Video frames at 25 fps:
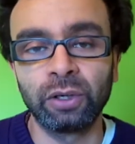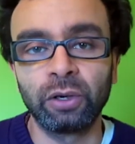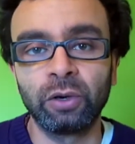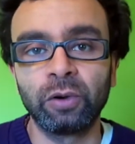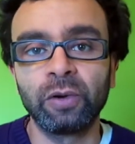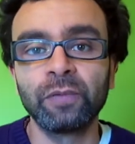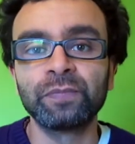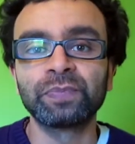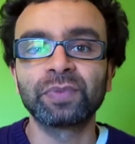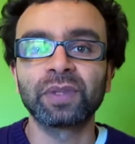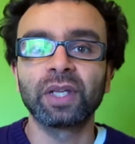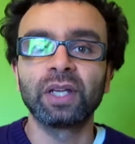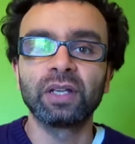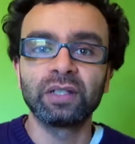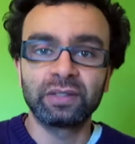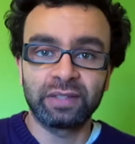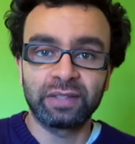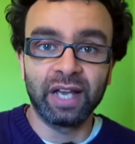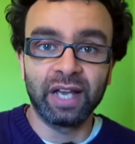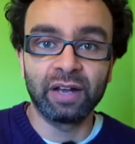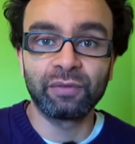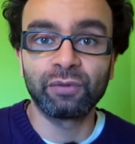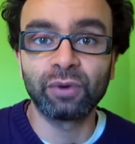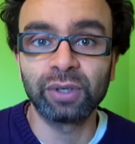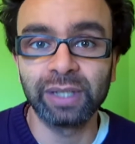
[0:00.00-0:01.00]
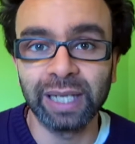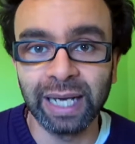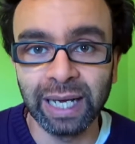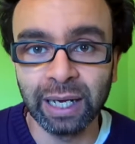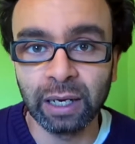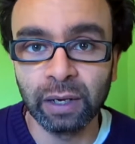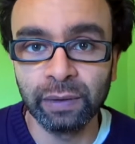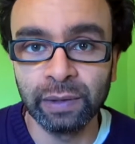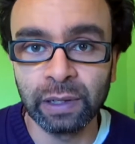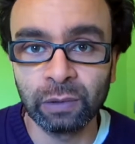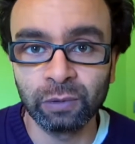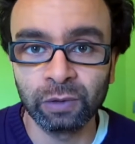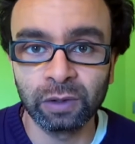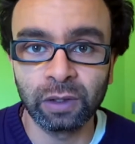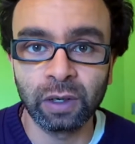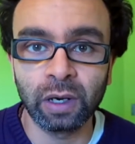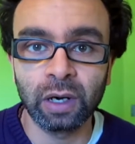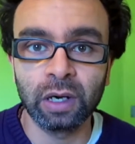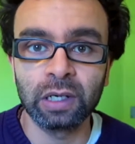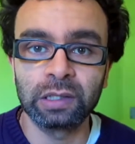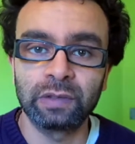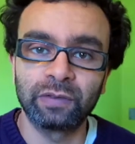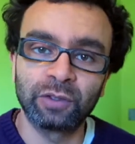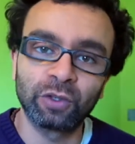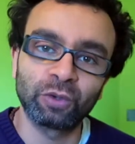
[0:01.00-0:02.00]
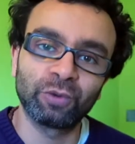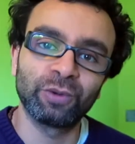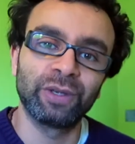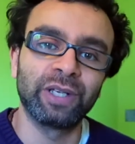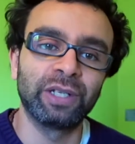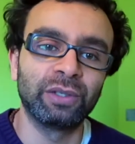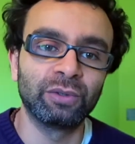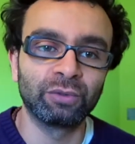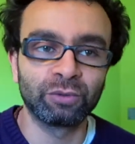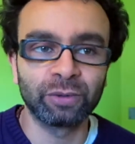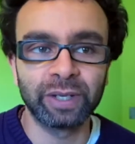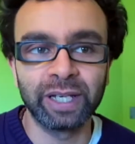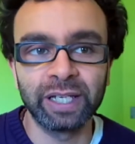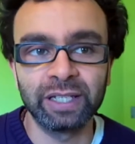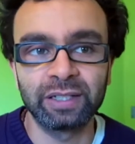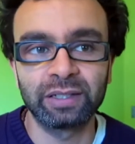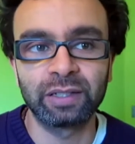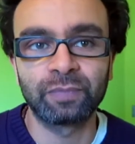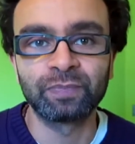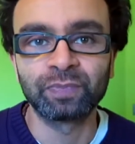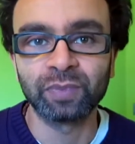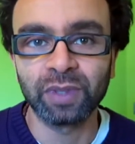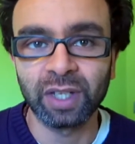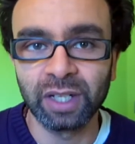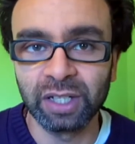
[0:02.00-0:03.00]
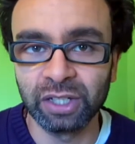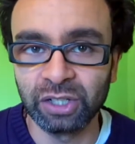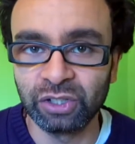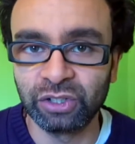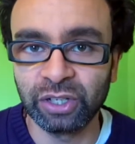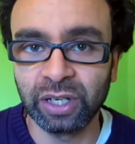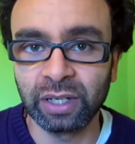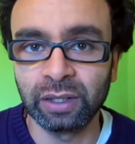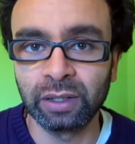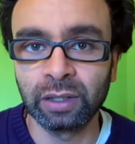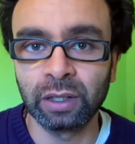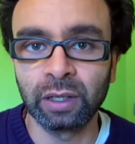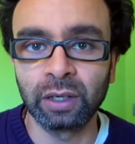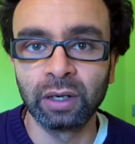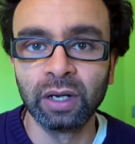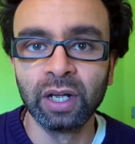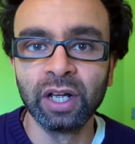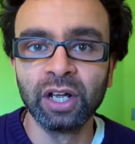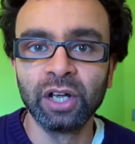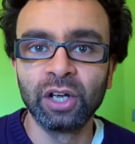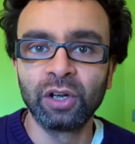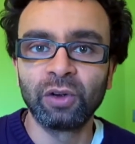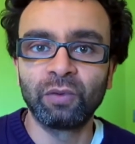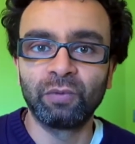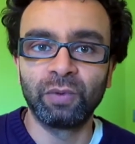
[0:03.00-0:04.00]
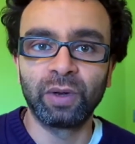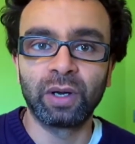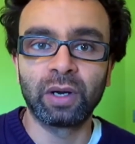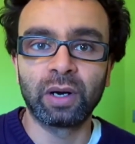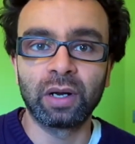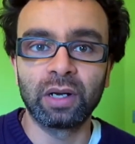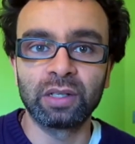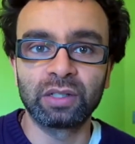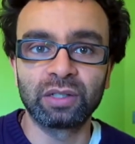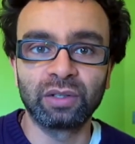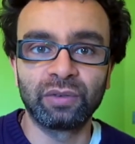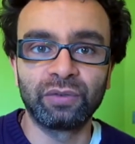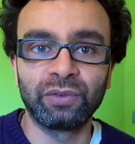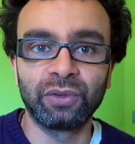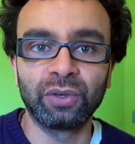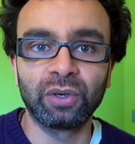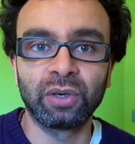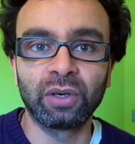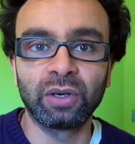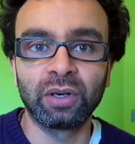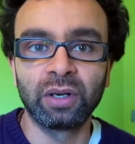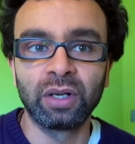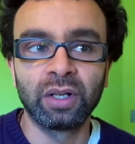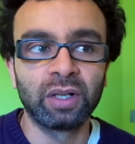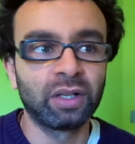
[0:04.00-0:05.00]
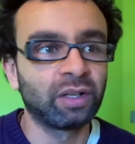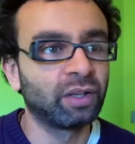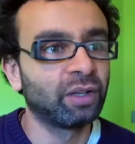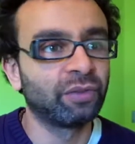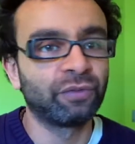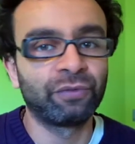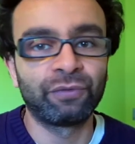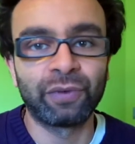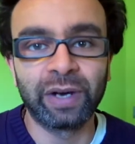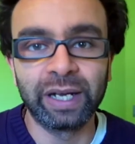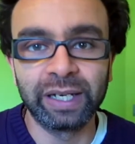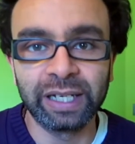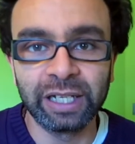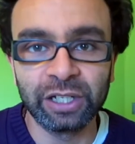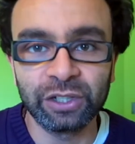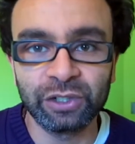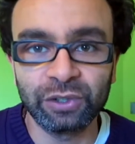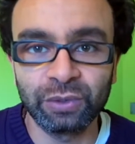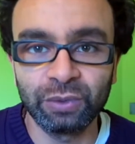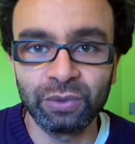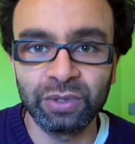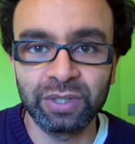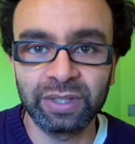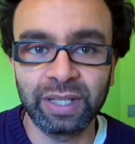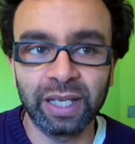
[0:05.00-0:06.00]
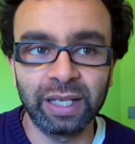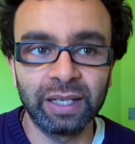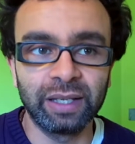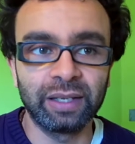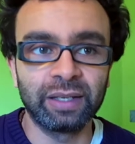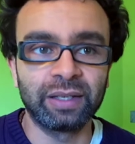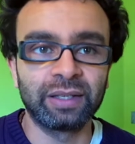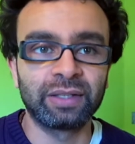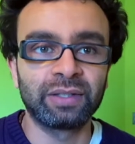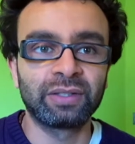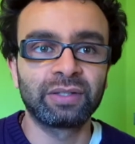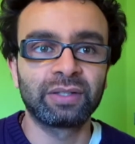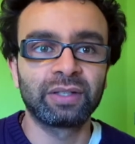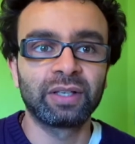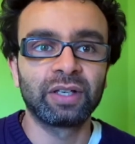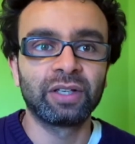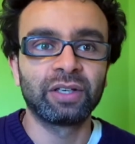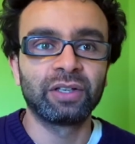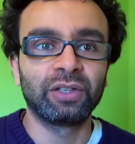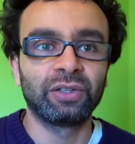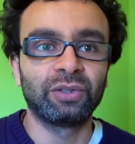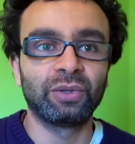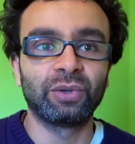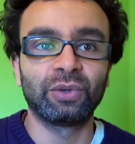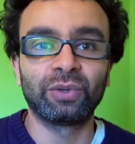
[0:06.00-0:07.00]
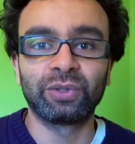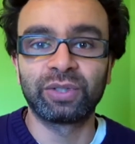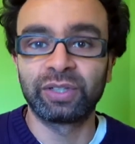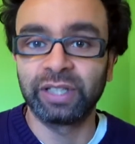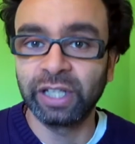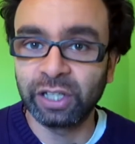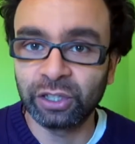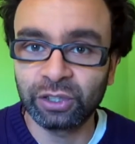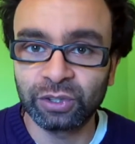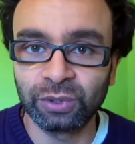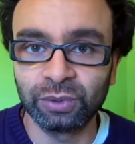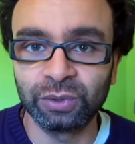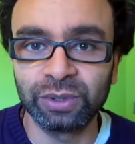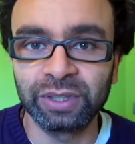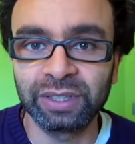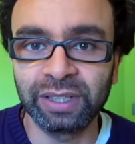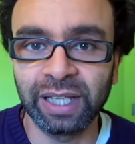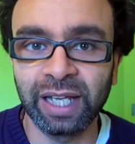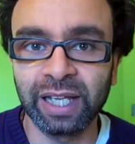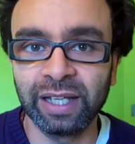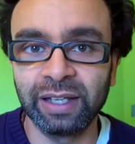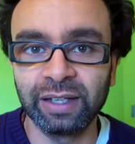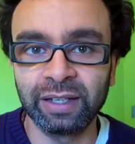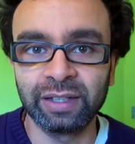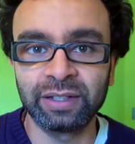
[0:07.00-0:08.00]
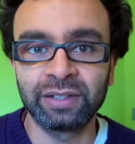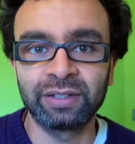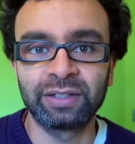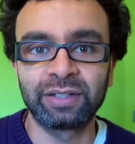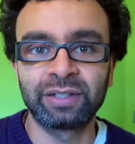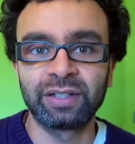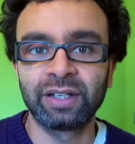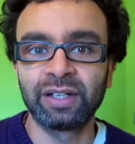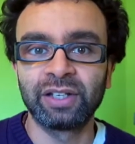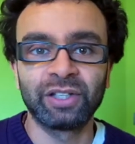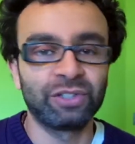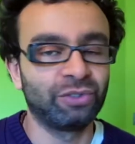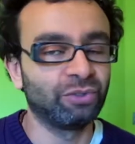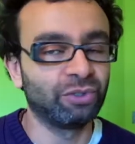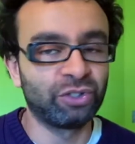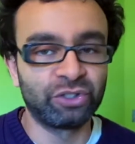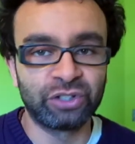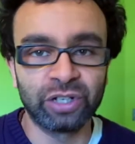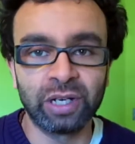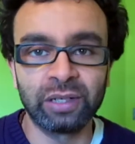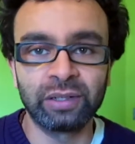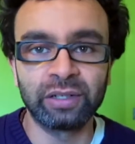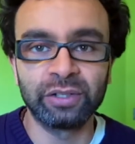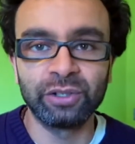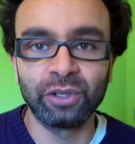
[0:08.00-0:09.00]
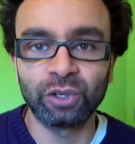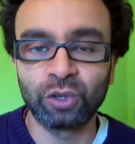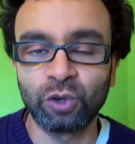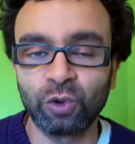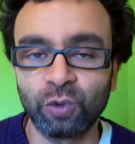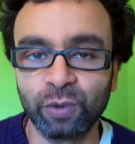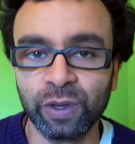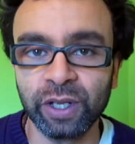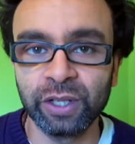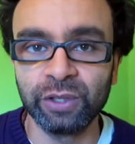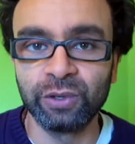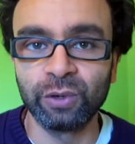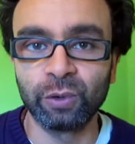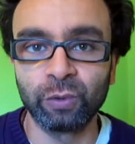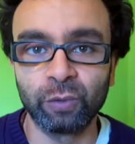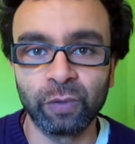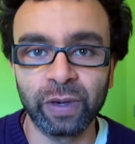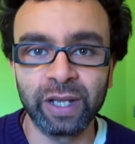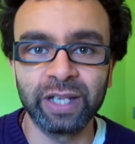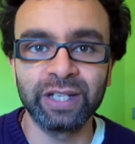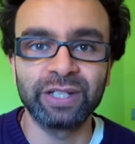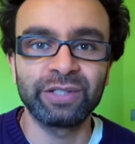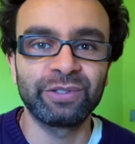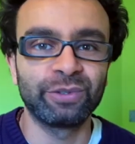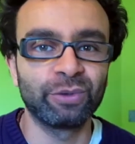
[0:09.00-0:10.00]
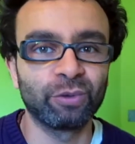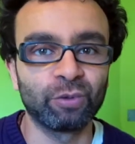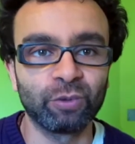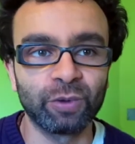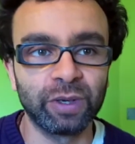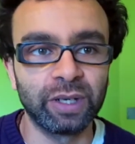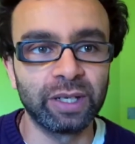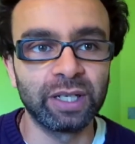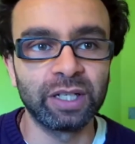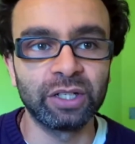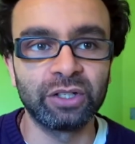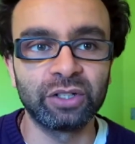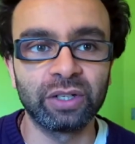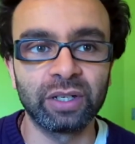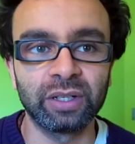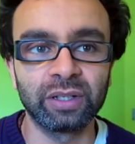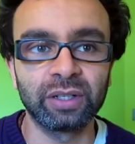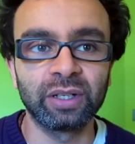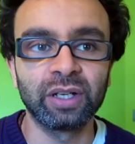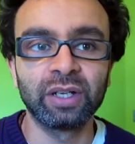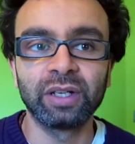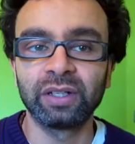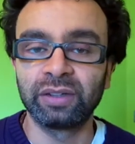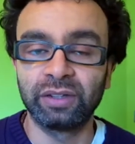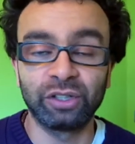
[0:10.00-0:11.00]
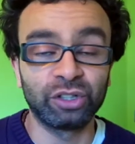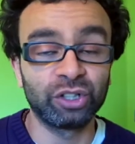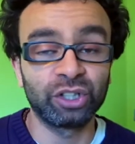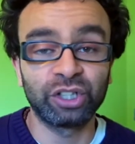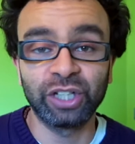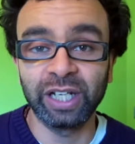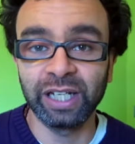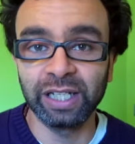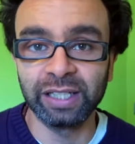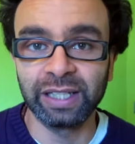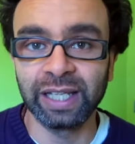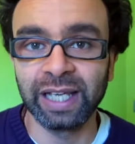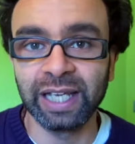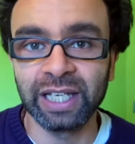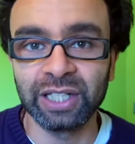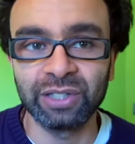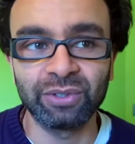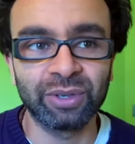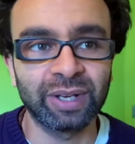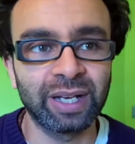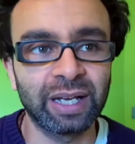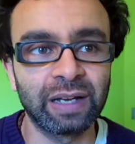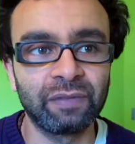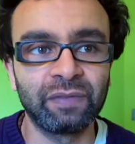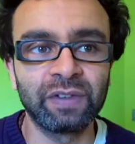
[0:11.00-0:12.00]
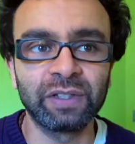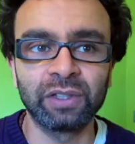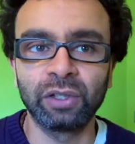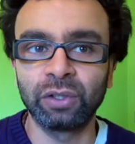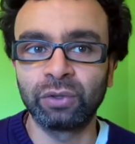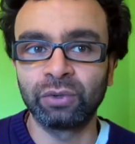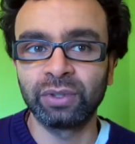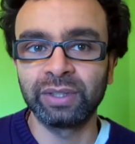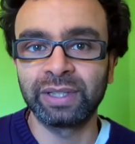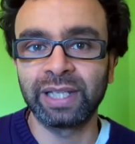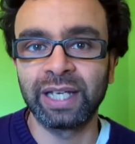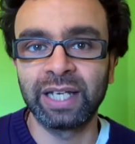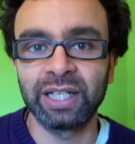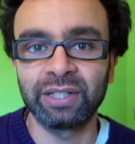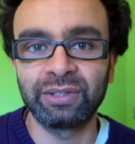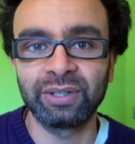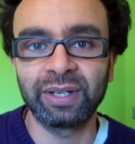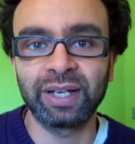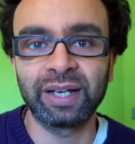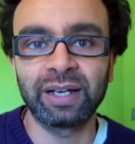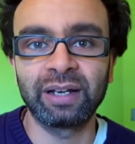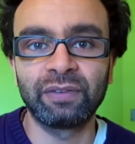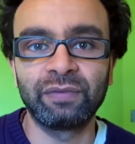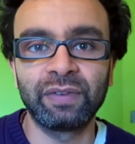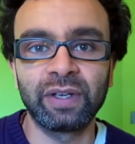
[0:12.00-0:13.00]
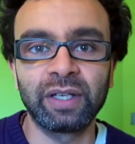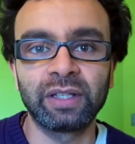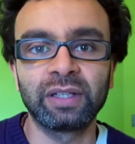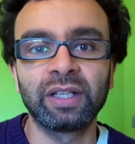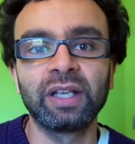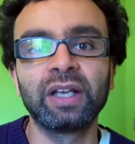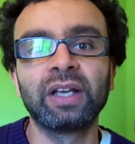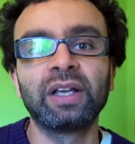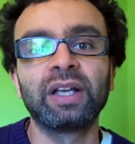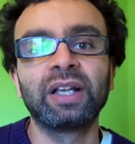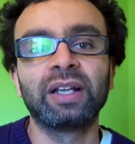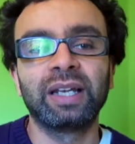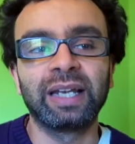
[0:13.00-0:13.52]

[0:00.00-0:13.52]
So, everyone out there, regardless of creed, race, gender, regardless of your financial status, your sexual status, your gender, your creed, your race, your religion, the shitty days you're having, the good days you're having.